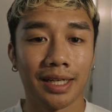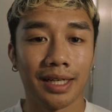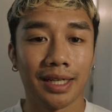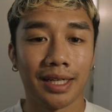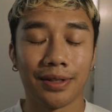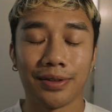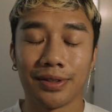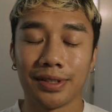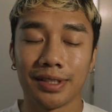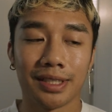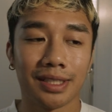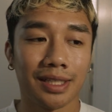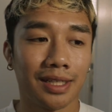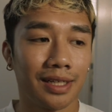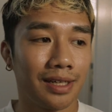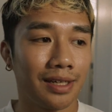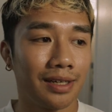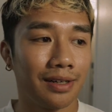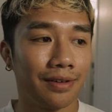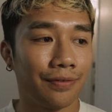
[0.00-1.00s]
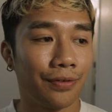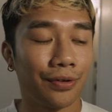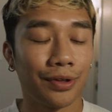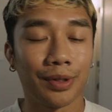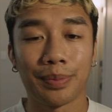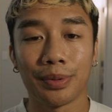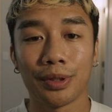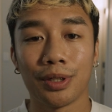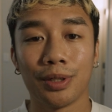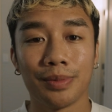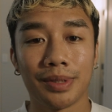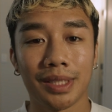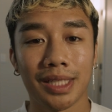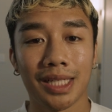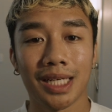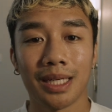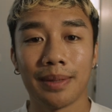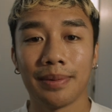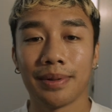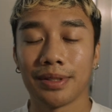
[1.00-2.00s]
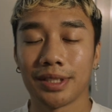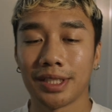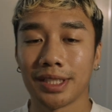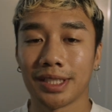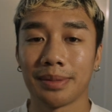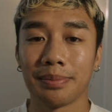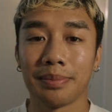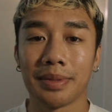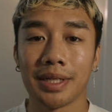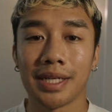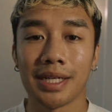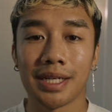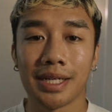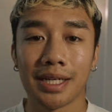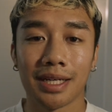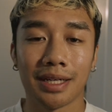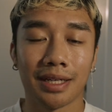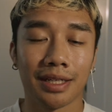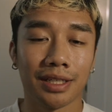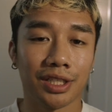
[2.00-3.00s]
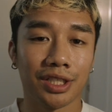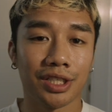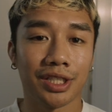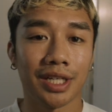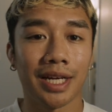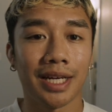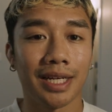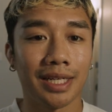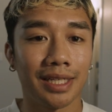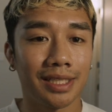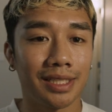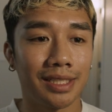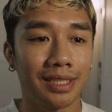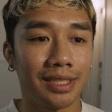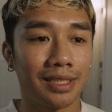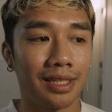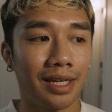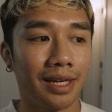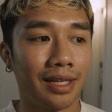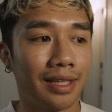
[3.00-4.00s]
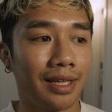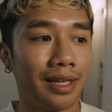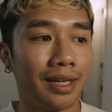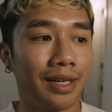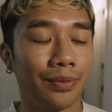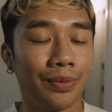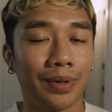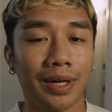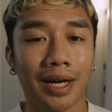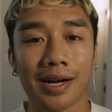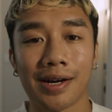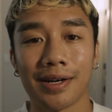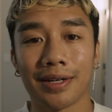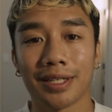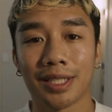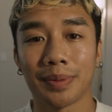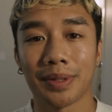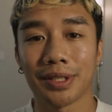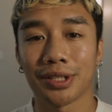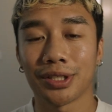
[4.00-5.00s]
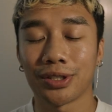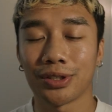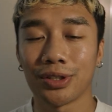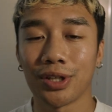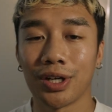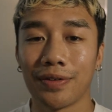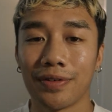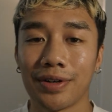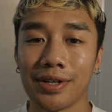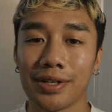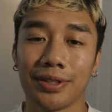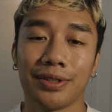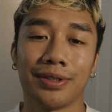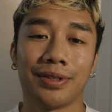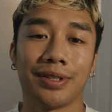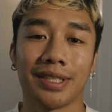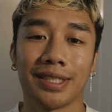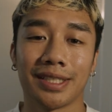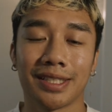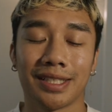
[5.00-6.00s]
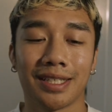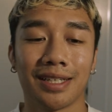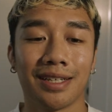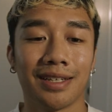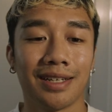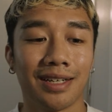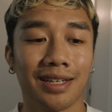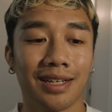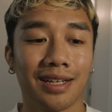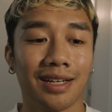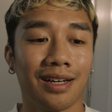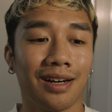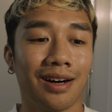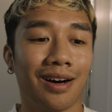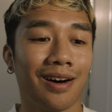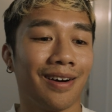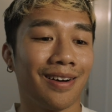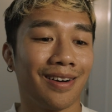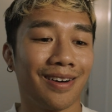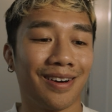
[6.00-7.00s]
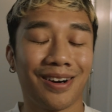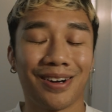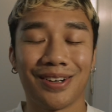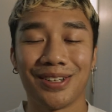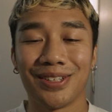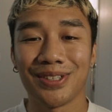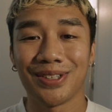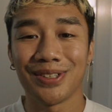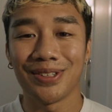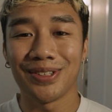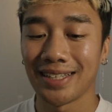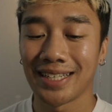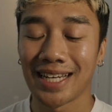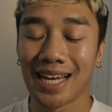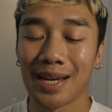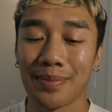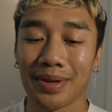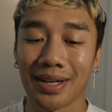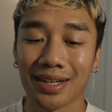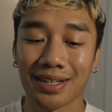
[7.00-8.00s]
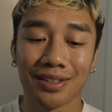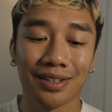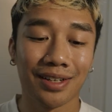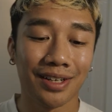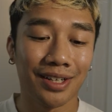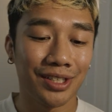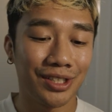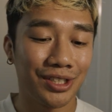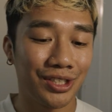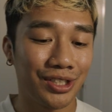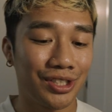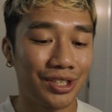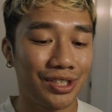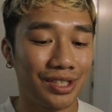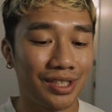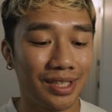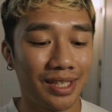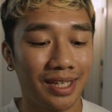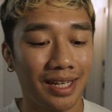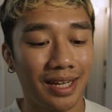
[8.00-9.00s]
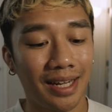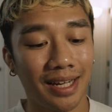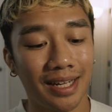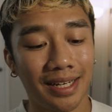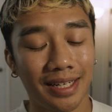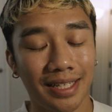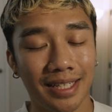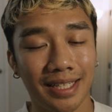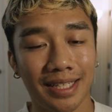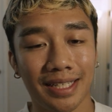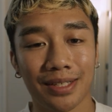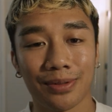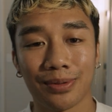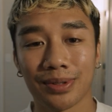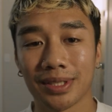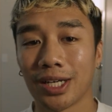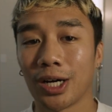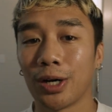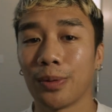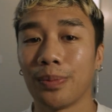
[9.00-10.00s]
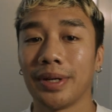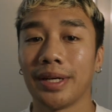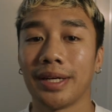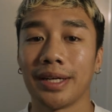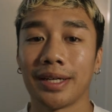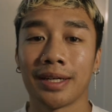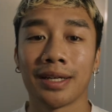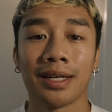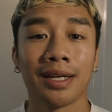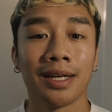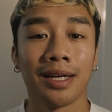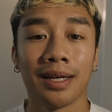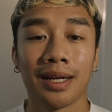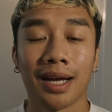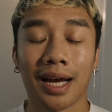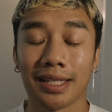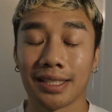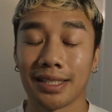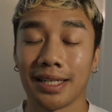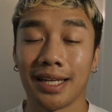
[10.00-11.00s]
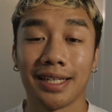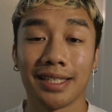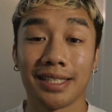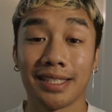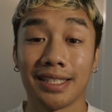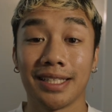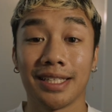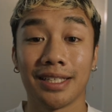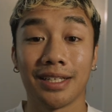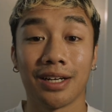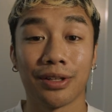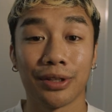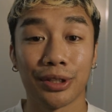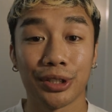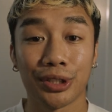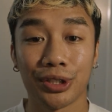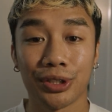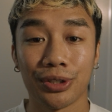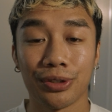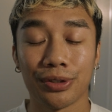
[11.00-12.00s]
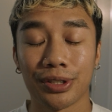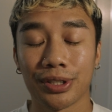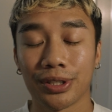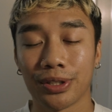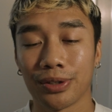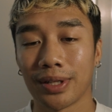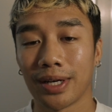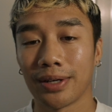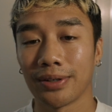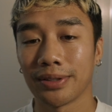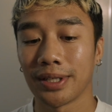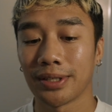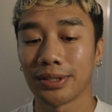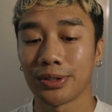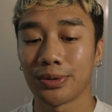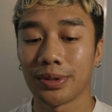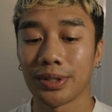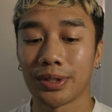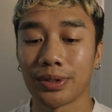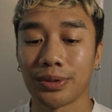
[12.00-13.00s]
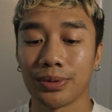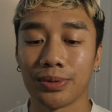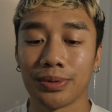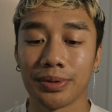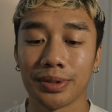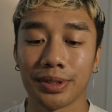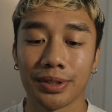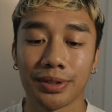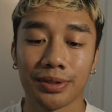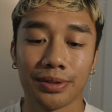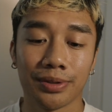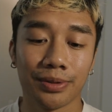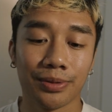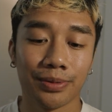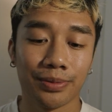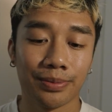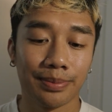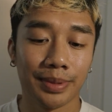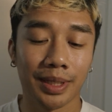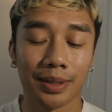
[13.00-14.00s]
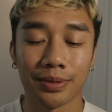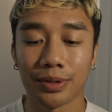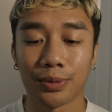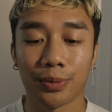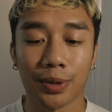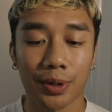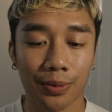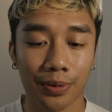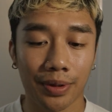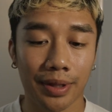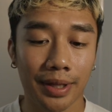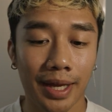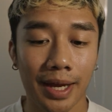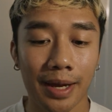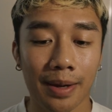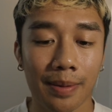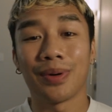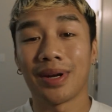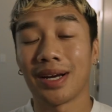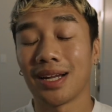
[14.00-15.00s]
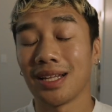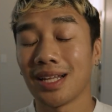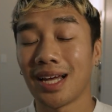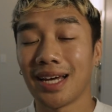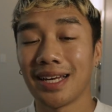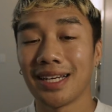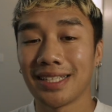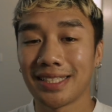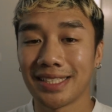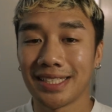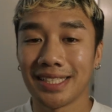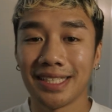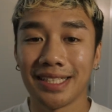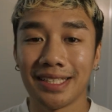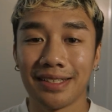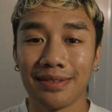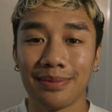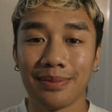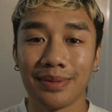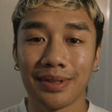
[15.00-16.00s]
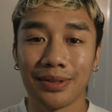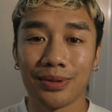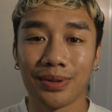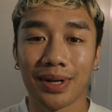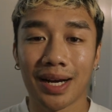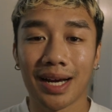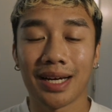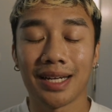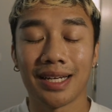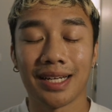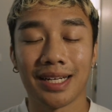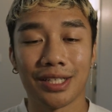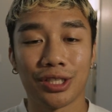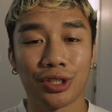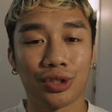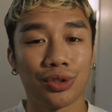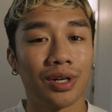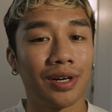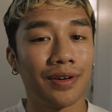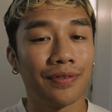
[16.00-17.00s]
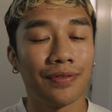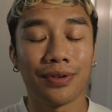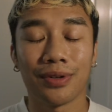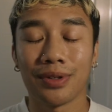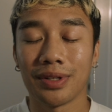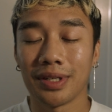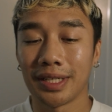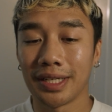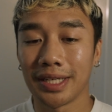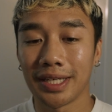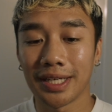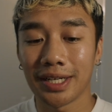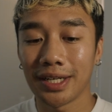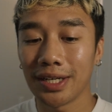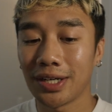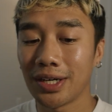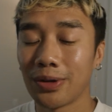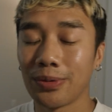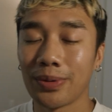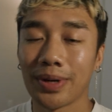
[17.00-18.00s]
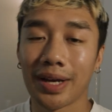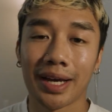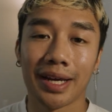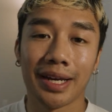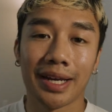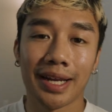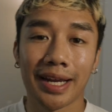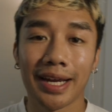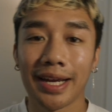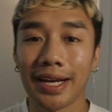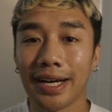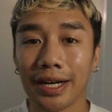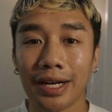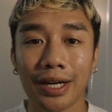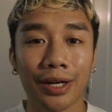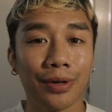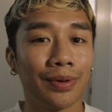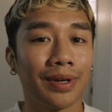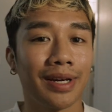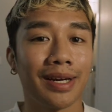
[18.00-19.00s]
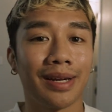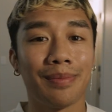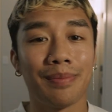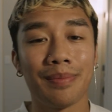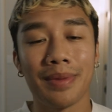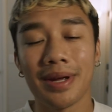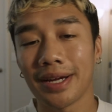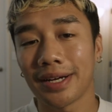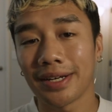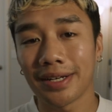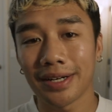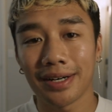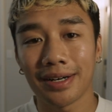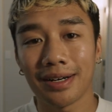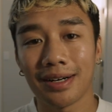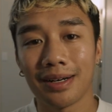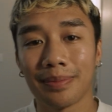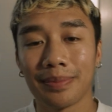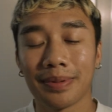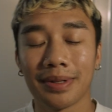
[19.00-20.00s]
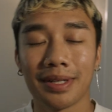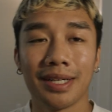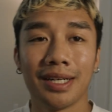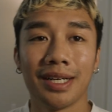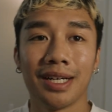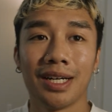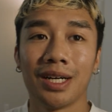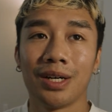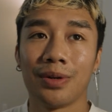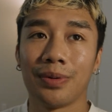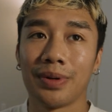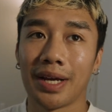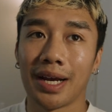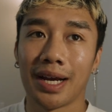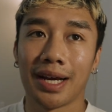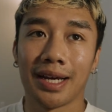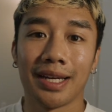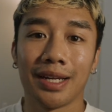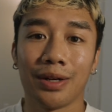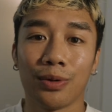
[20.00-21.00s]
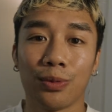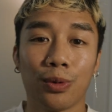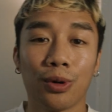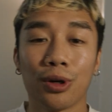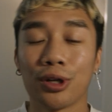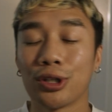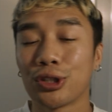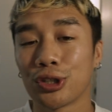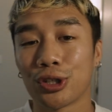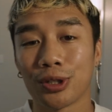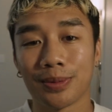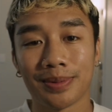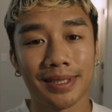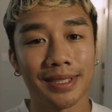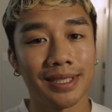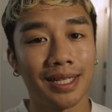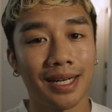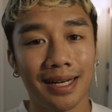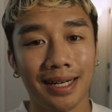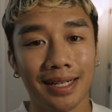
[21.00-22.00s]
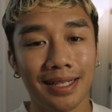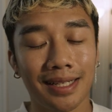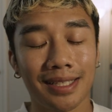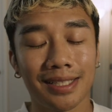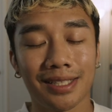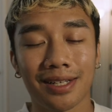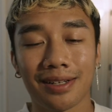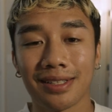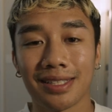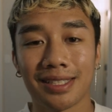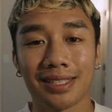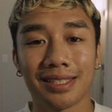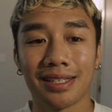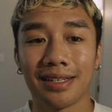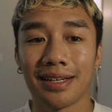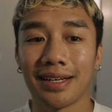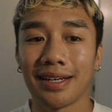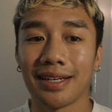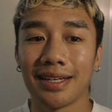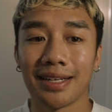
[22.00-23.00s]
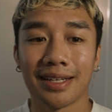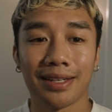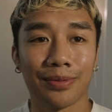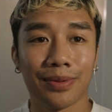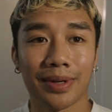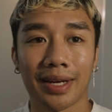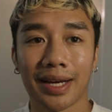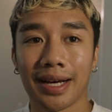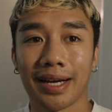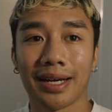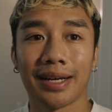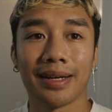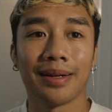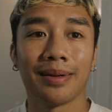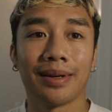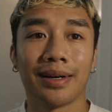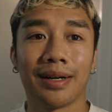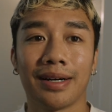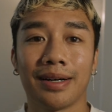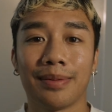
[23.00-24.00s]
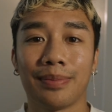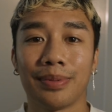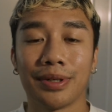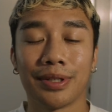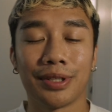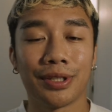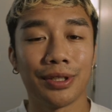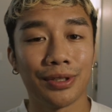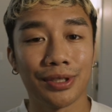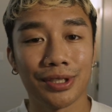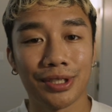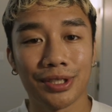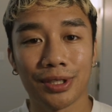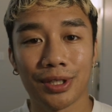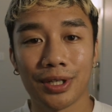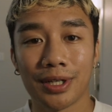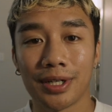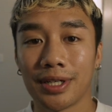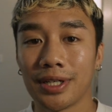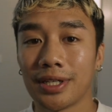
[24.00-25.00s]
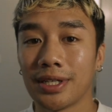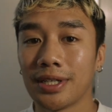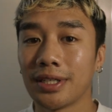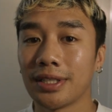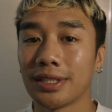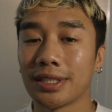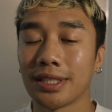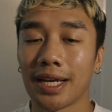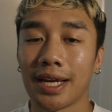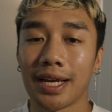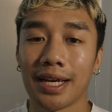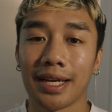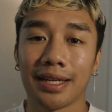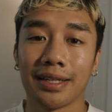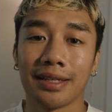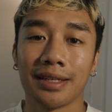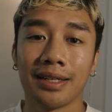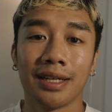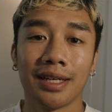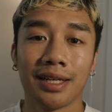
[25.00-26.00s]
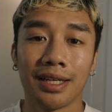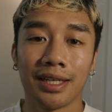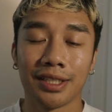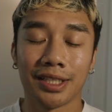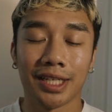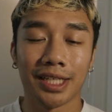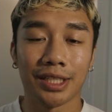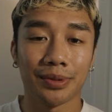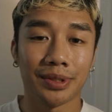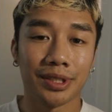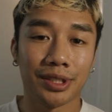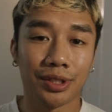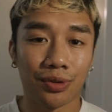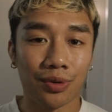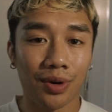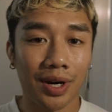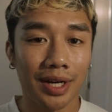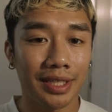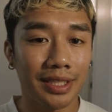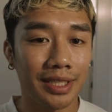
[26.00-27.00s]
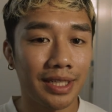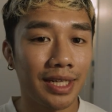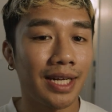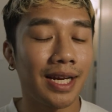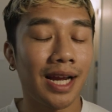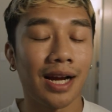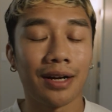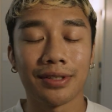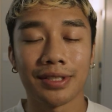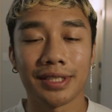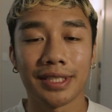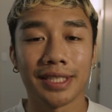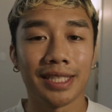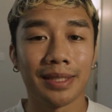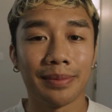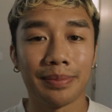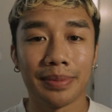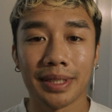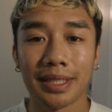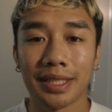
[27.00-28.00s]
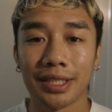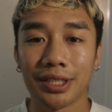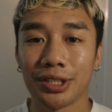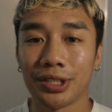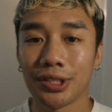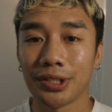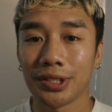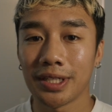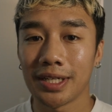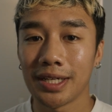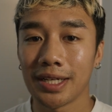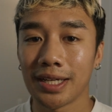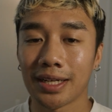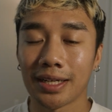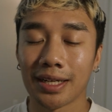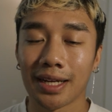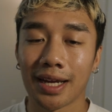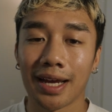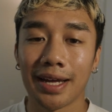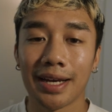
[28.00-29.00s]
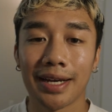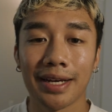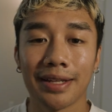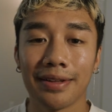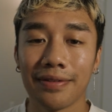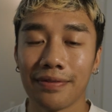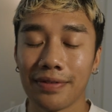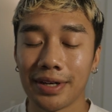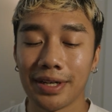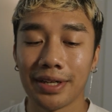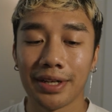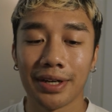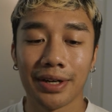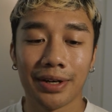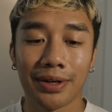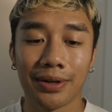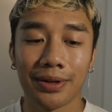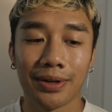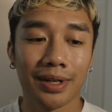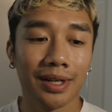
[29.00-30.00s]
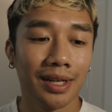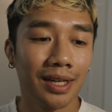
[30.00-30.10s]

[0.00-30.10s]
It was for the Bloom team, it was just me, Chase, and then we hired Spencer Clover, who is our dude. He came in clutch and he was helping as an AC on the shoot. So that was really cool to be able to work with them. We had a lighting team who had a truck full of gear. We had hair, we had makeup, we had a wardrobe stylist on set. We had producers, and Chase was directing. I was DP shooting, and I edited the video.